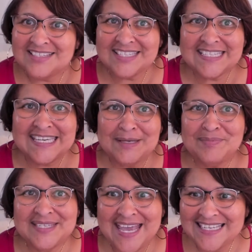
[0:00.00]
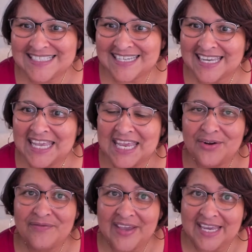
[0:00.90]
just keep testing and
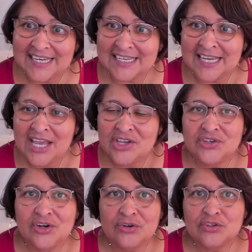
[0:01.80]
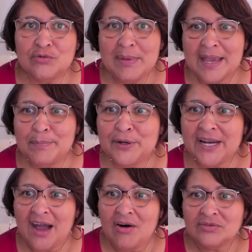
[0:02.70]
innovating. You know, you may
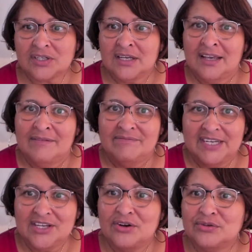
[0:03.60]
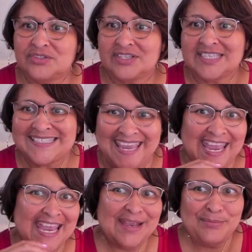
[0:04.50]
put out videos the
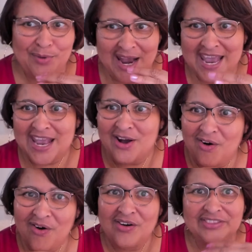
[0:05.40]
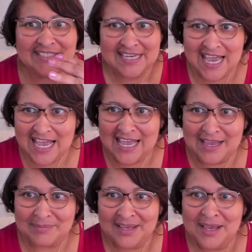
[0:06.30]
same way all the
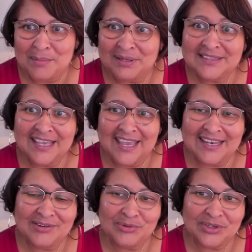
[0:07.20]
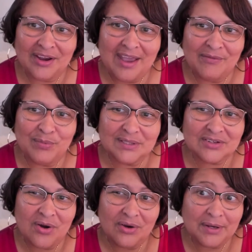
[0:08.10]
time, but then they have
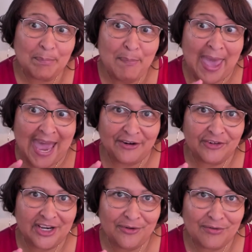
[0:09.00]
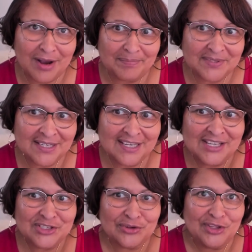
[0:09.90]
what's called a pattern interrupt.
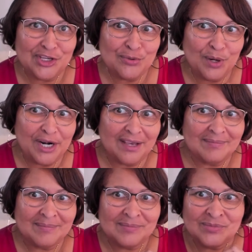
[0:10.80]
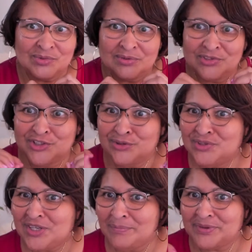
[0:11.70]
So then you want to do
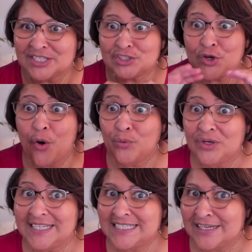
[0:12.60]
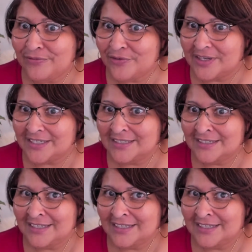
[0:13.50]
something totally different